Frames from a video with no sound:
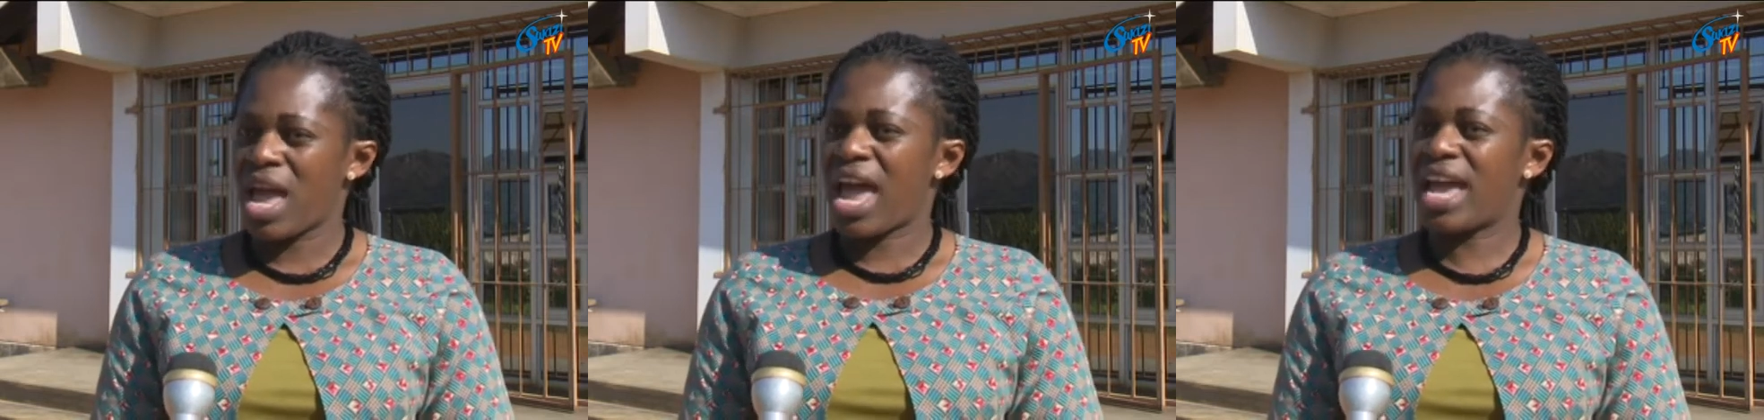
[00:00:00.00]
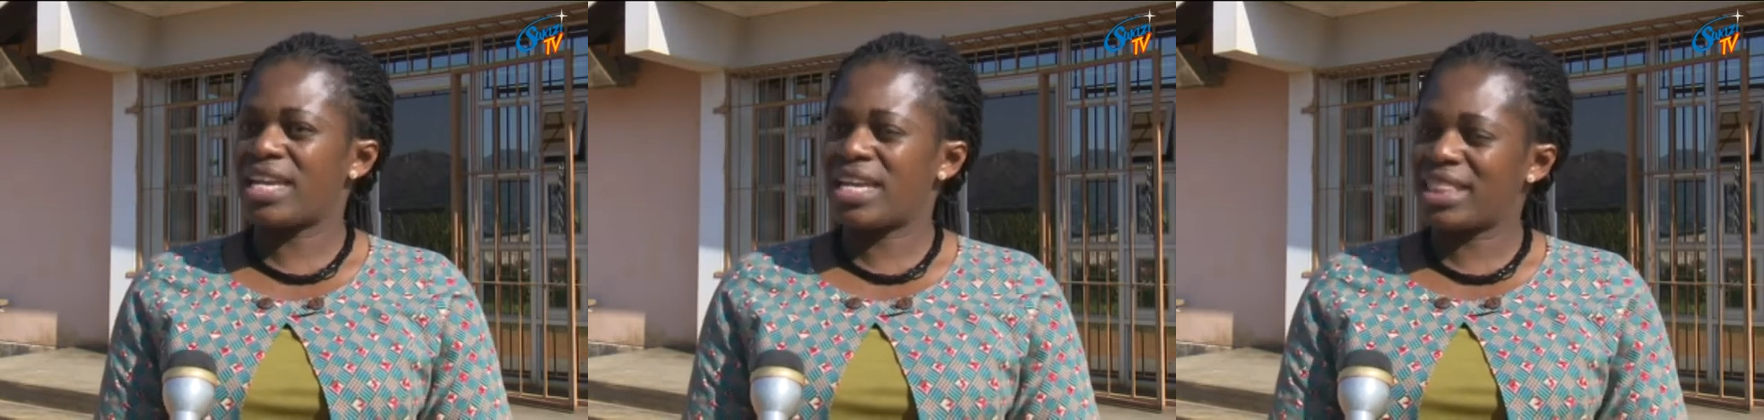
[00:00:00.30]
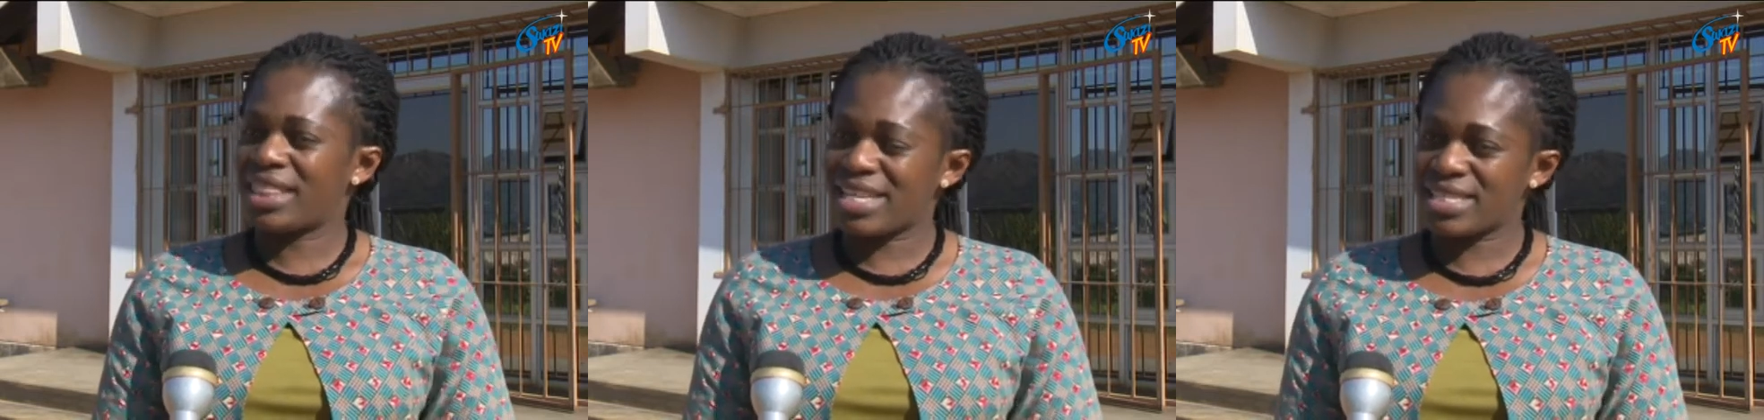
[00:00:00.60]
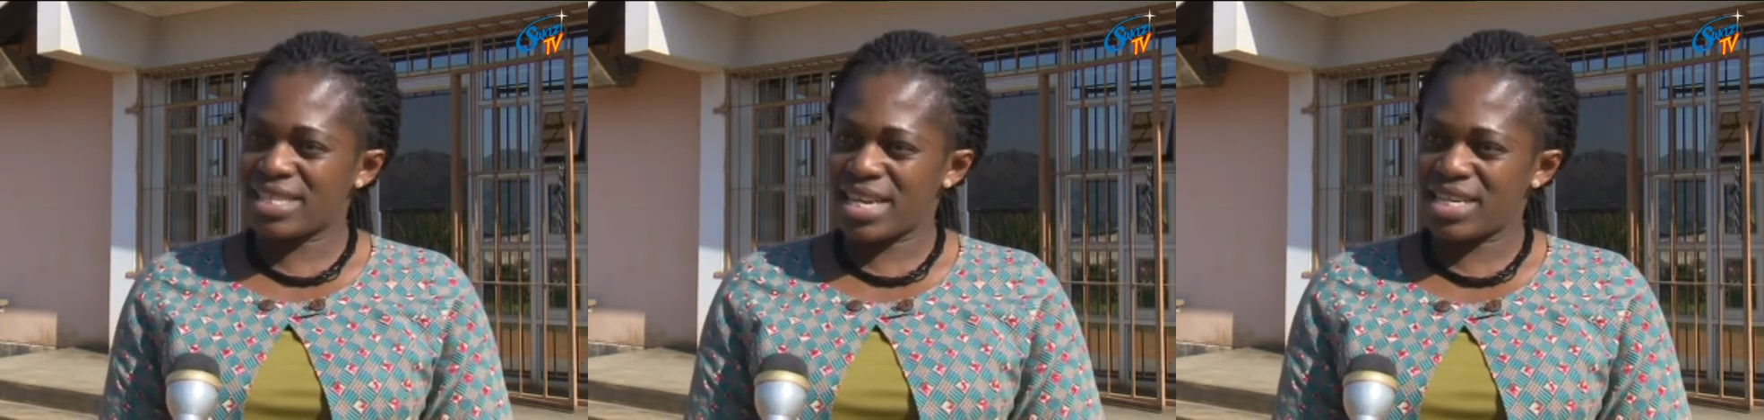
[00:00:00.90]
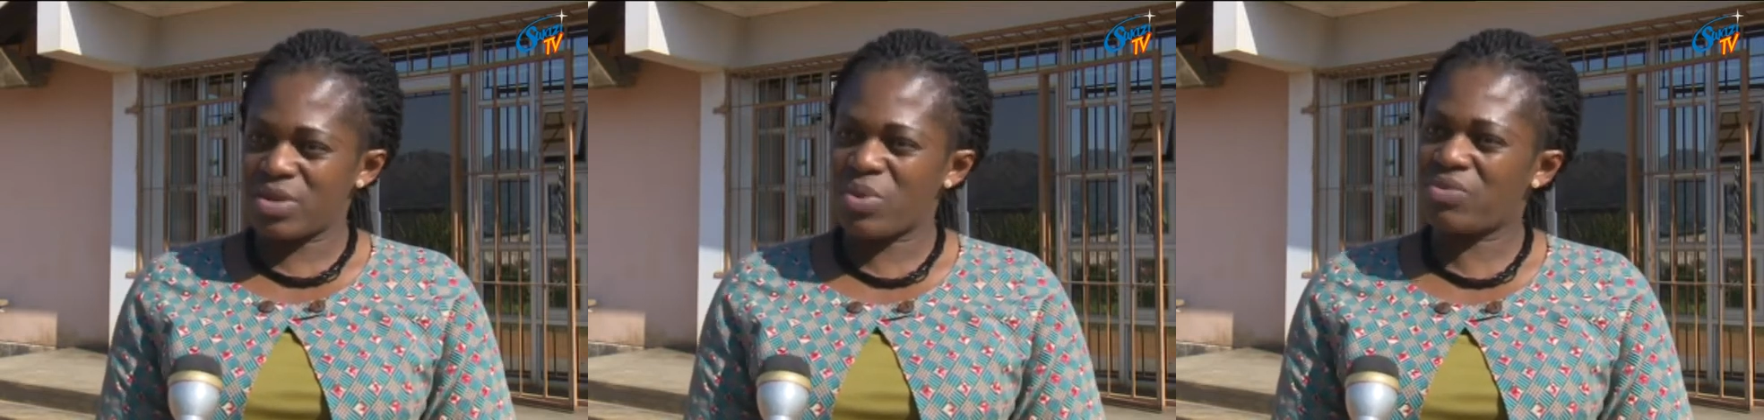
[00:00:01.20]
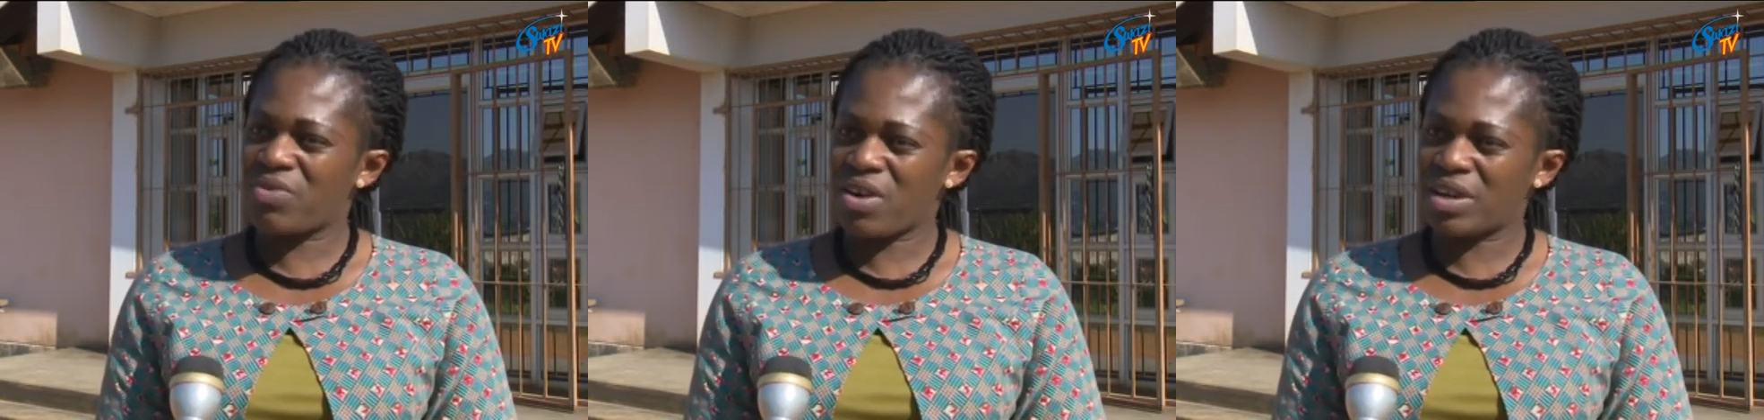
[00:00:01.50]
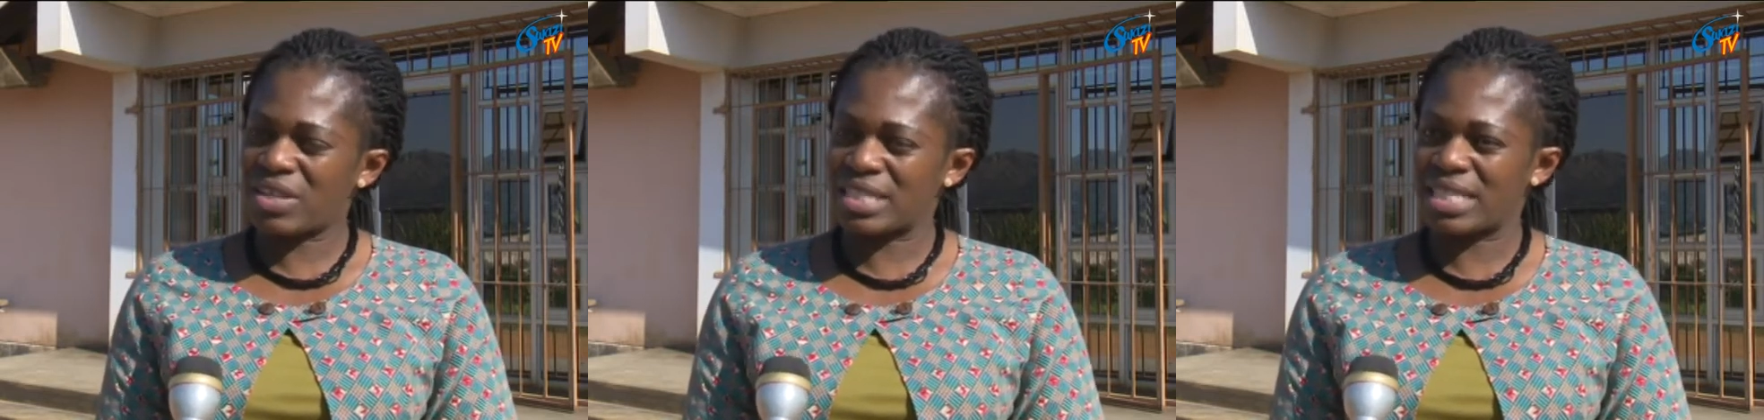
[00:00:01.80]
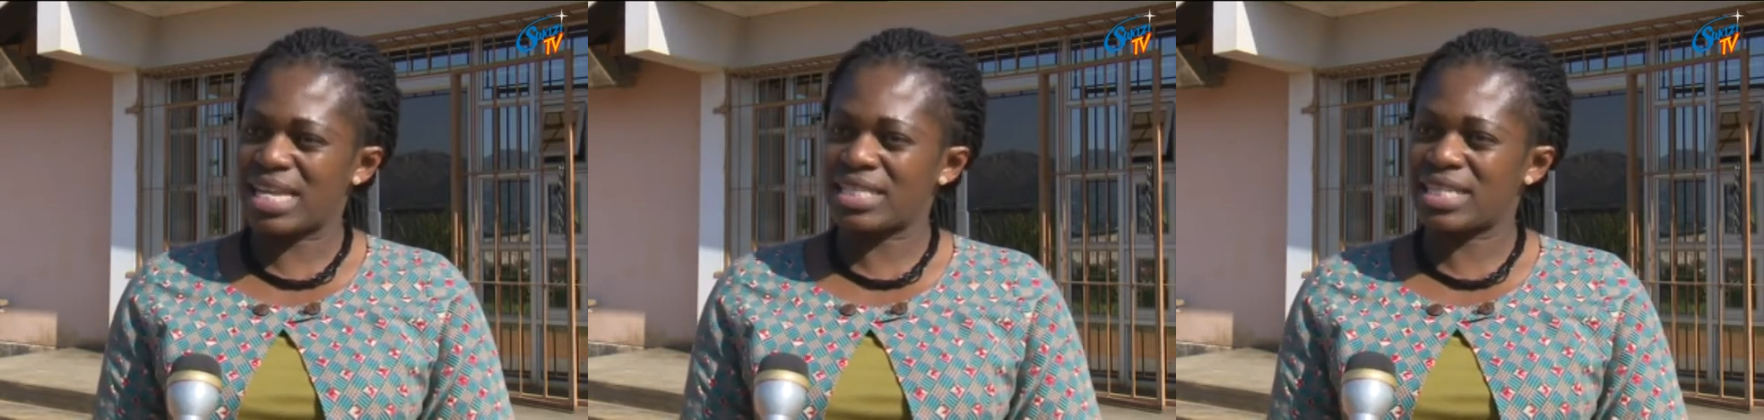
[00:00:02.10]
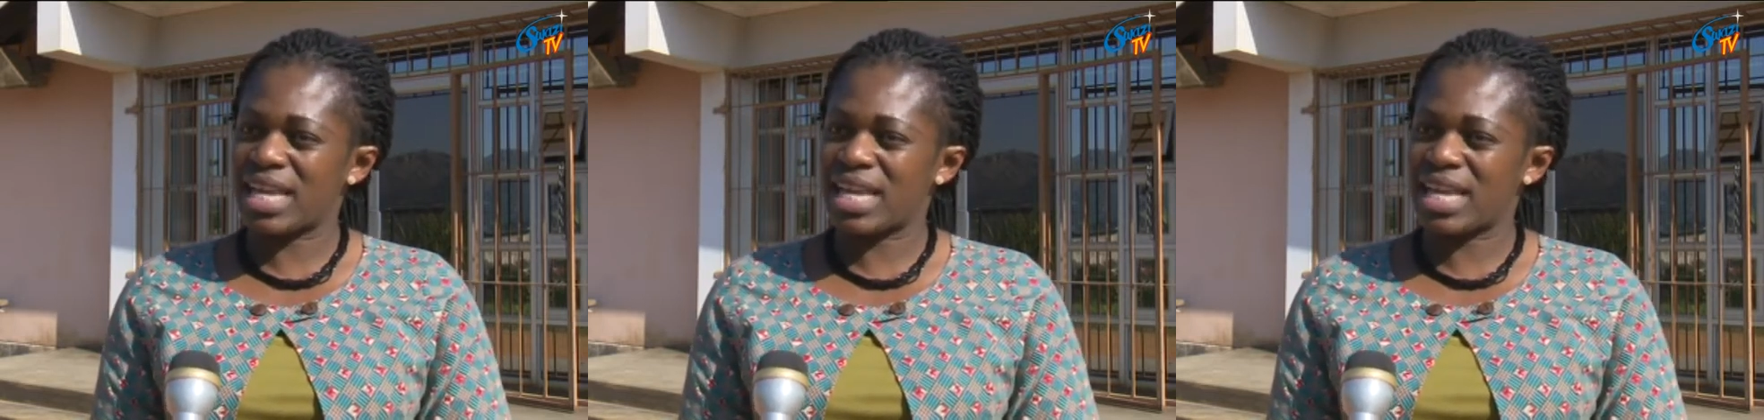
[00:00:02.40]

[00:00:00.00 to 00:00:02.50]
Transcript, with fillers: And in that study, we found out that